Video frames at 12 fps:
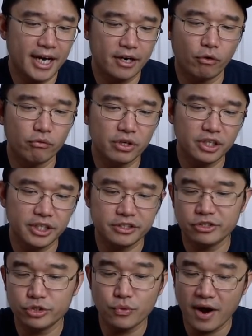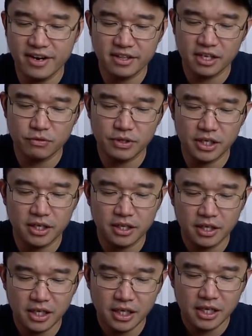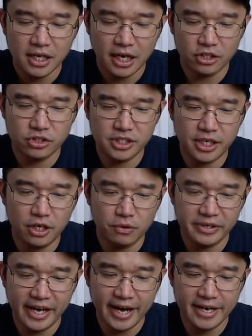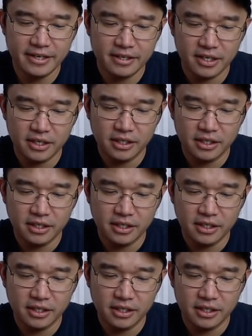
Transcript: I don't really need to do anything with it. I'll just hit okay.